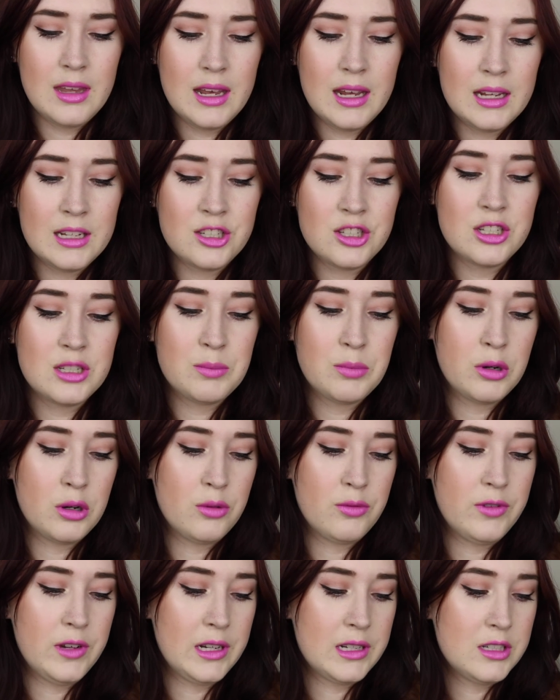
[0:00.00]
It's just
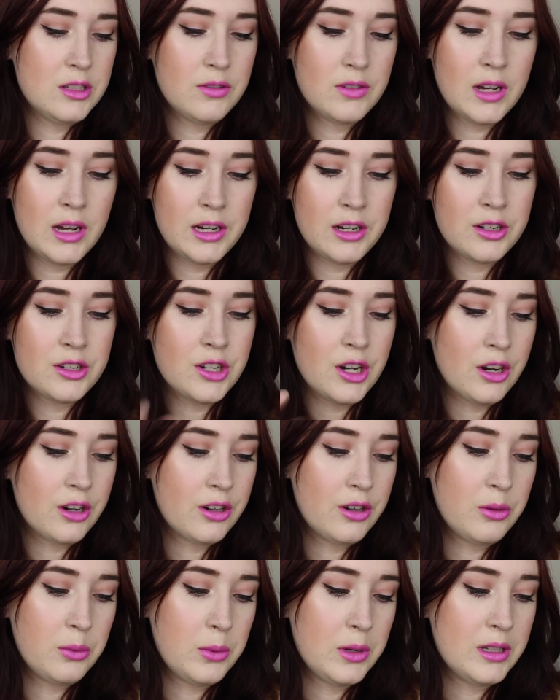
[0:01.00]
perfect. You've got your
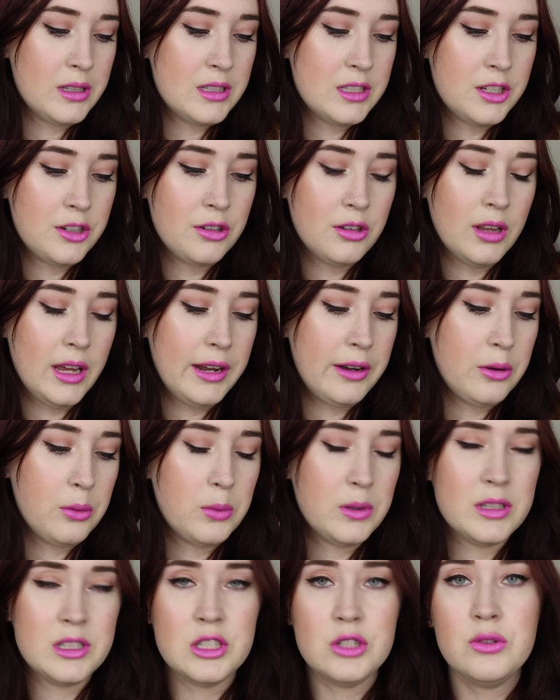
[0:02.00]
darker ones, your lighter
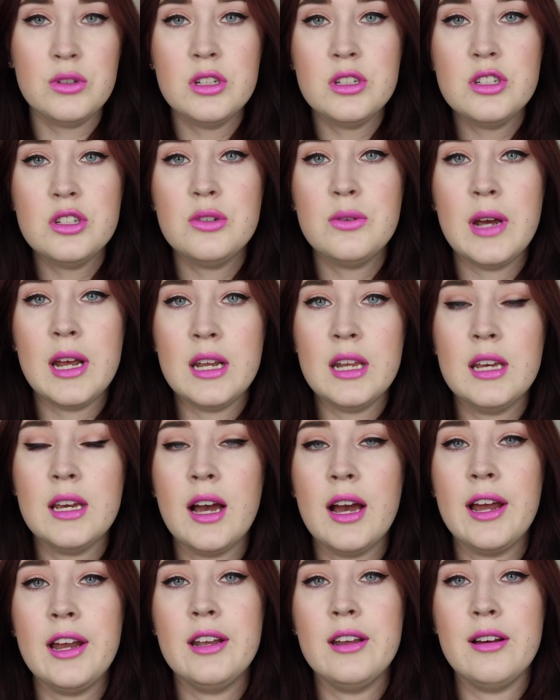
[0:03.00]
ones. You can do any
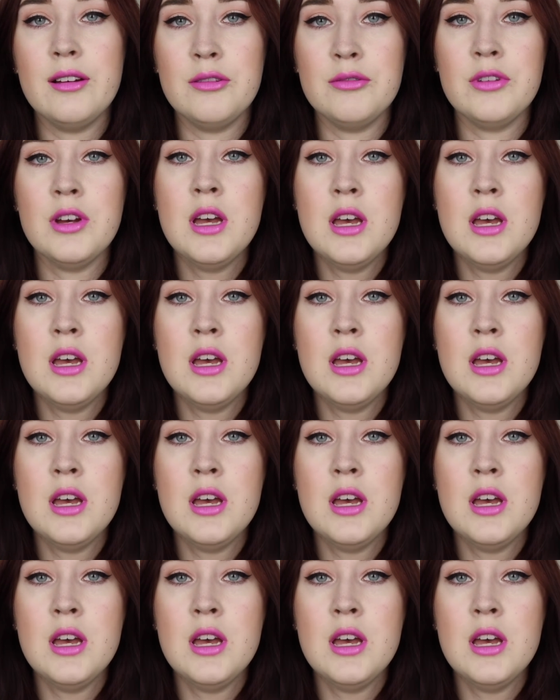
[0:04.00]
kind of